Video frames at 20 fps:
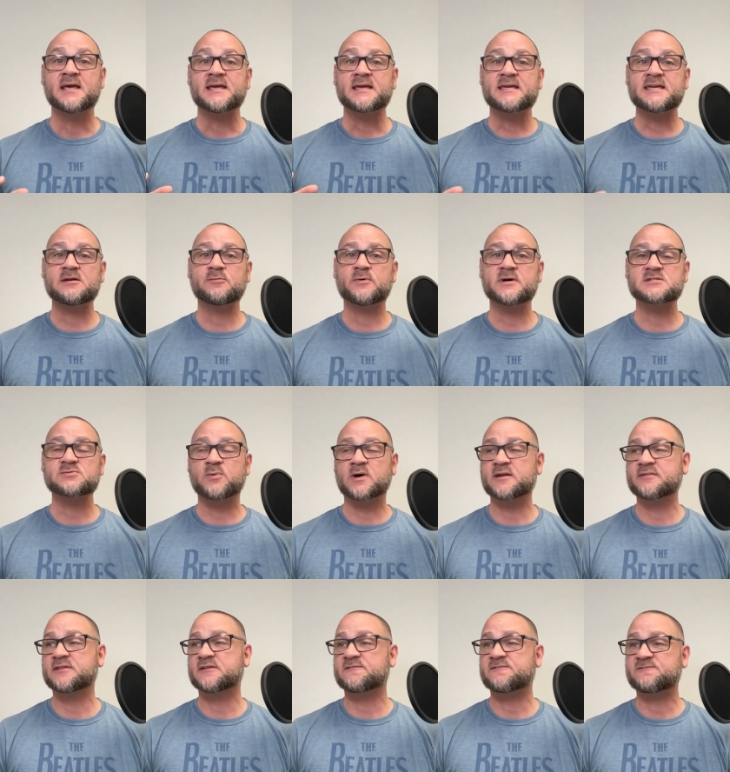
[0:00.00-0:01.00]
He was
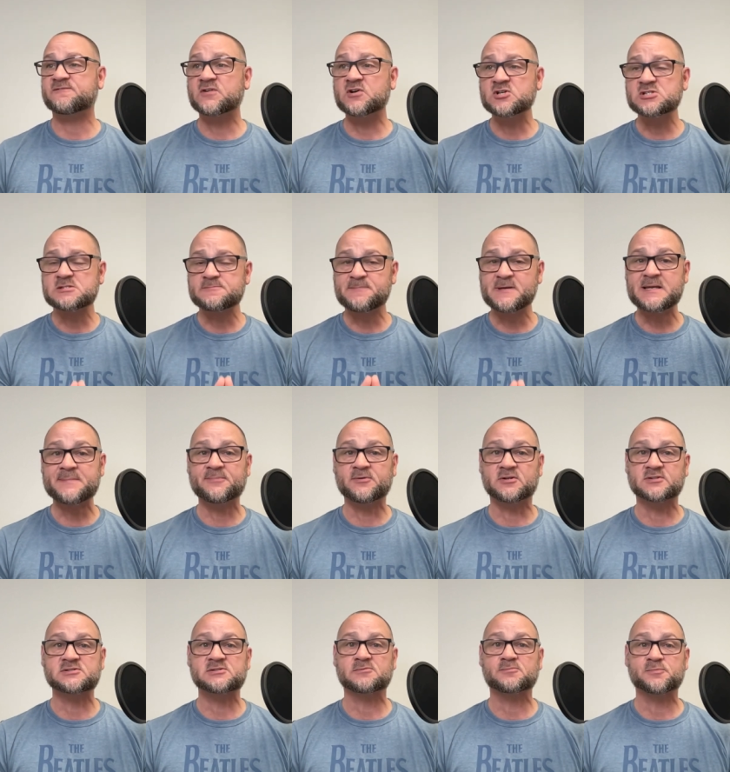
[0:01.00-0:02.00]
one of the first
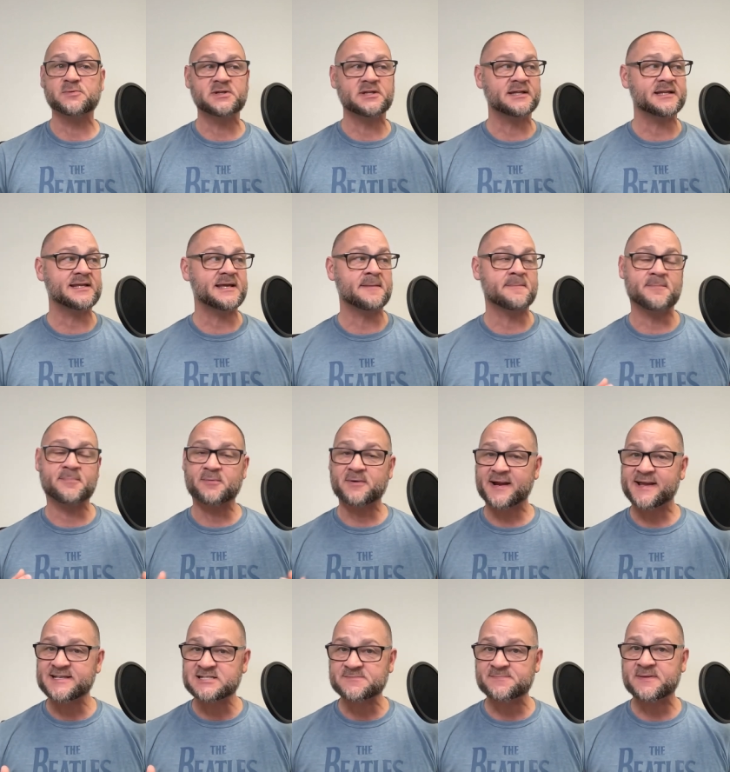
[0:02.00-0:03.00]
people to really
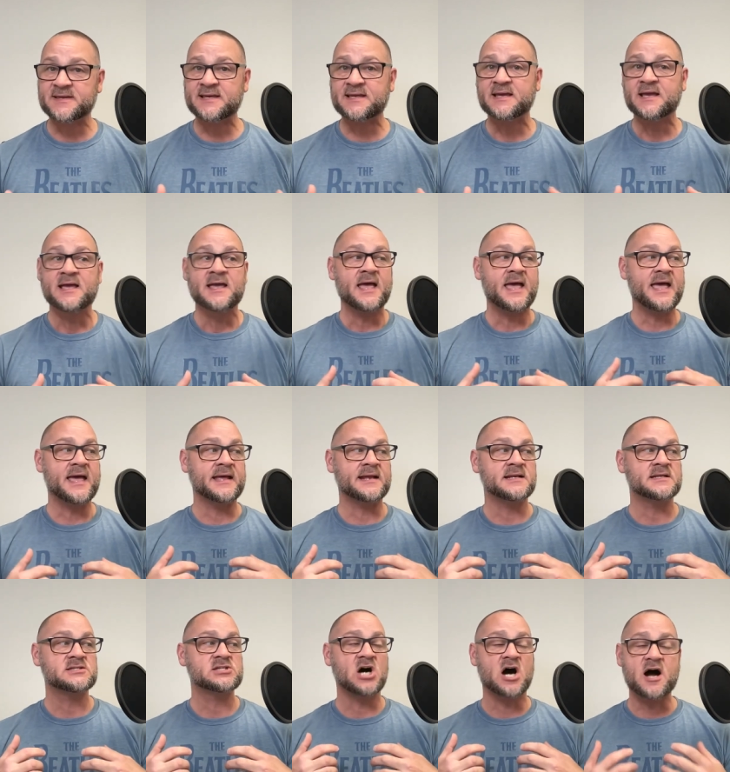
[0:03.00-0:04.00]
embrace me
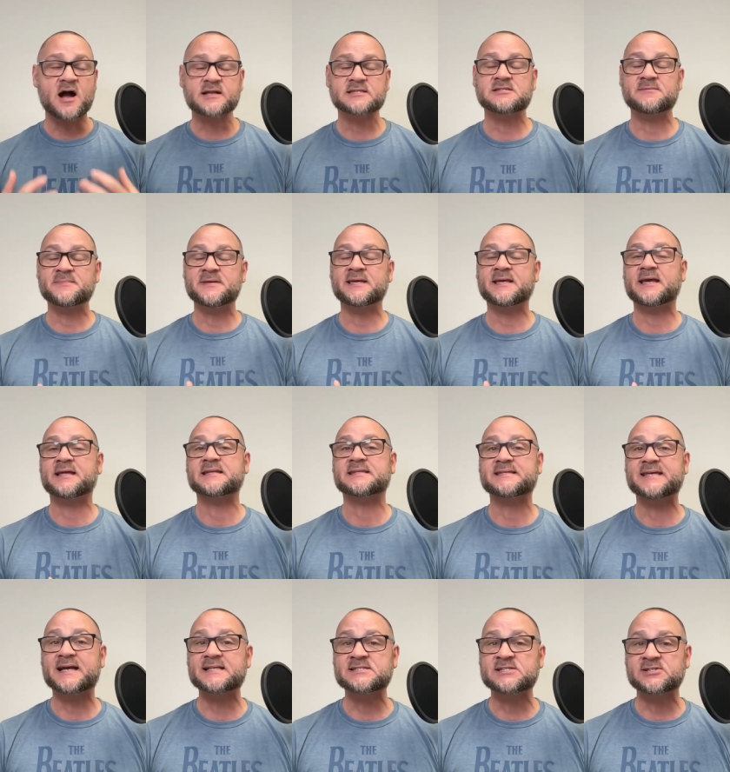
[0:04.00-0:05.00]
and talk to me and
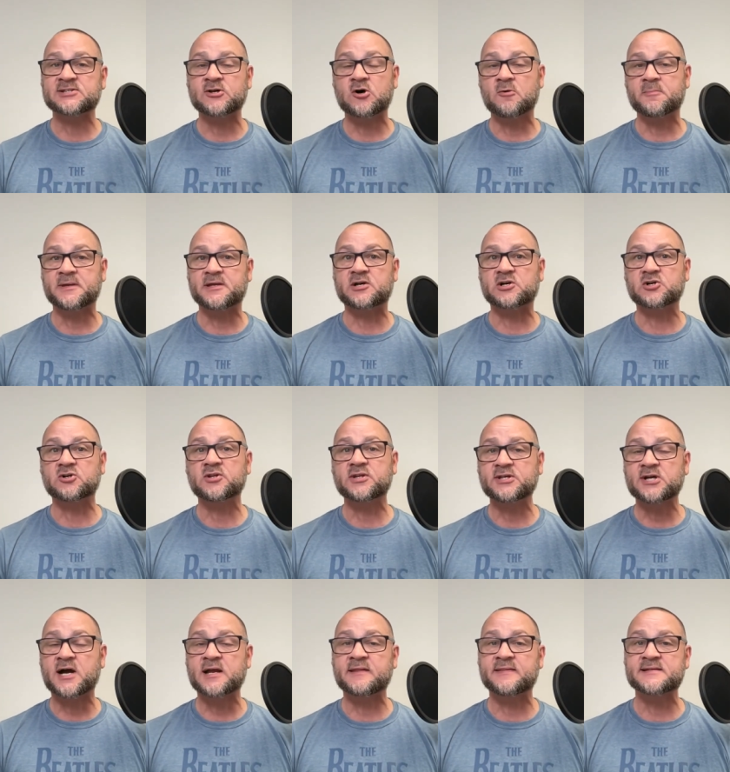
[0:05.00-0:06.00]
get to know me
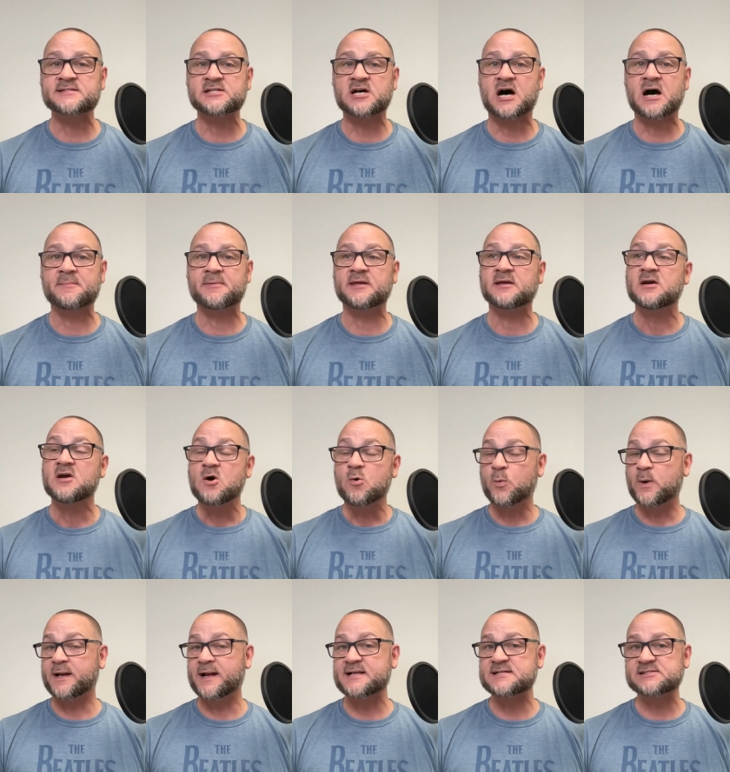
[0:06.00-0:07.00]
early on in this hobby
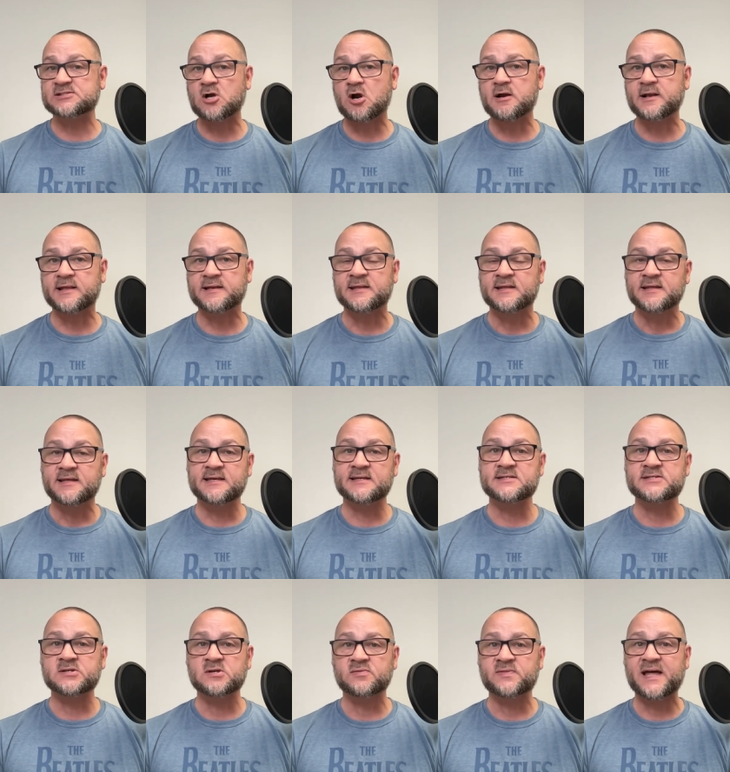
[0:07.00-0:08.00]
when I started
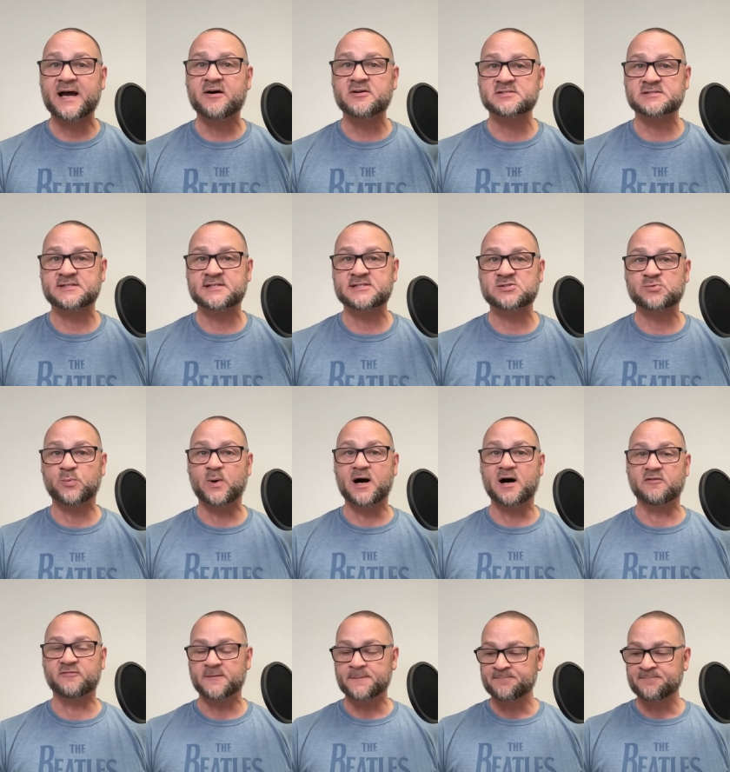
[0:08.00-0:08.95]
in two thousand twelve.